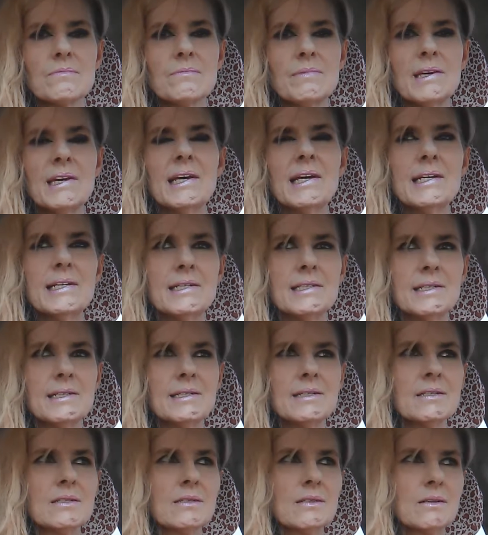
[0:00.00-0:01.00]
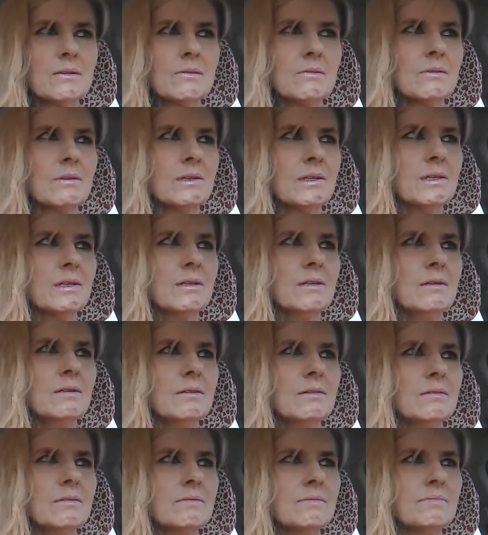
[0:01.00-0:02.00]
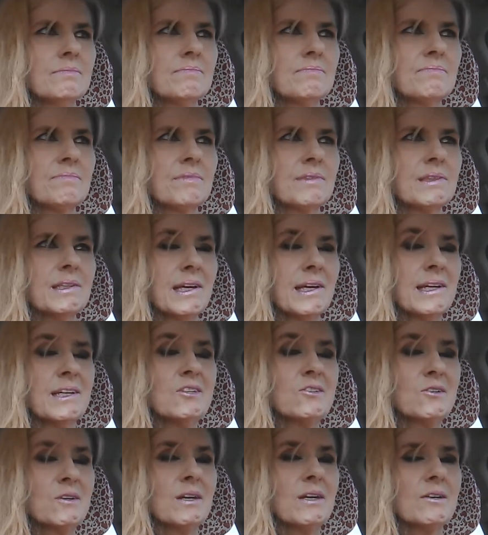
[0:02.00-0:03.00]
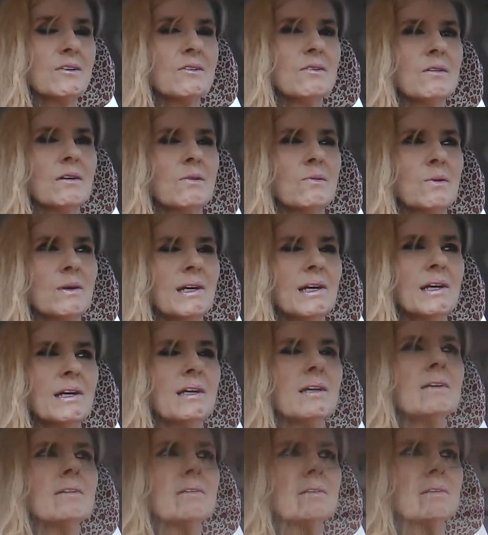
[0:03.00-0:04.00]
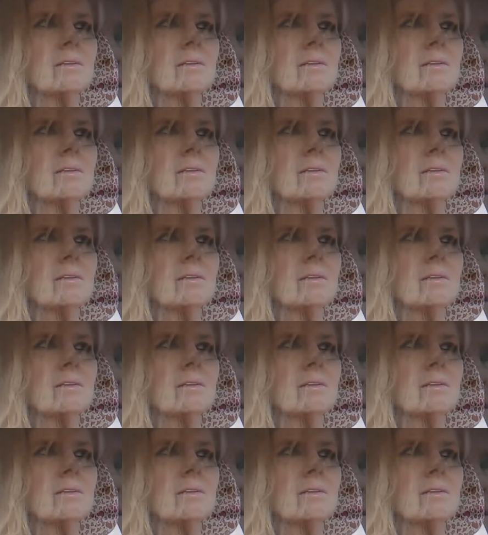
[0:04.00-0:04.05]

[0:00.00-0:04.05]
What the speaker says: because it slowly takes your air away.